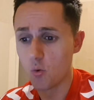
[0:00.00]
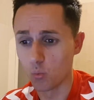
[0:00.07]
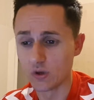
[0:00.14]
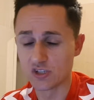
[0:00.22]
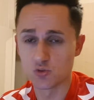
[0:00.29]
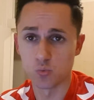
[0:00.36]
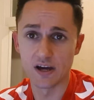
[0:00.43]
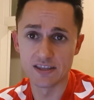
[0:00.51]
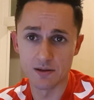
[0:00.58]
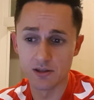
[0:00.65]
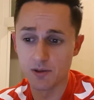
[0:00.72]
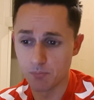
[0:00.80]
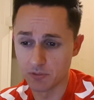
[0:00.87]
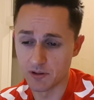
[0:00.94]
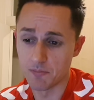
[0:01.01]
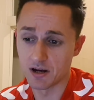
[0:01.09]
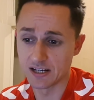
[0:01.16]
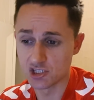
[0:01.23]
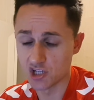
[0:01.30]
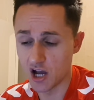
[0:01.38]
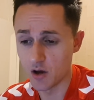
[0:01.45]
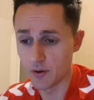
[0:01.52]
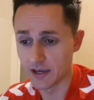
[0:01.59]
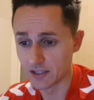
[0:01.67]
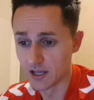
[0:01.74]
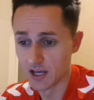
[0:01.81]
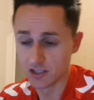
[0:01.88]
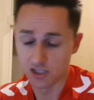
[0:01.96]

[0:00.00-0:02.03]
which way the money's going.